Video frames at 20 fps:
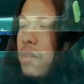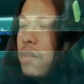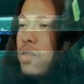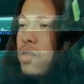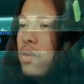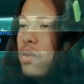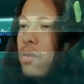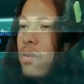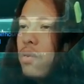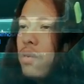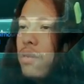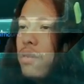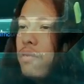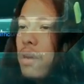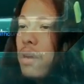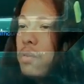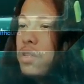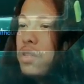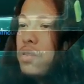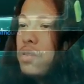So if
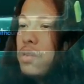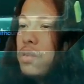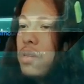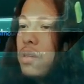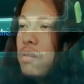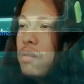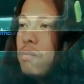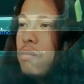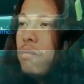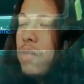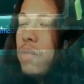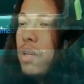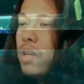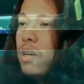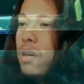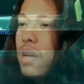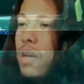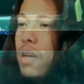I was using Blur,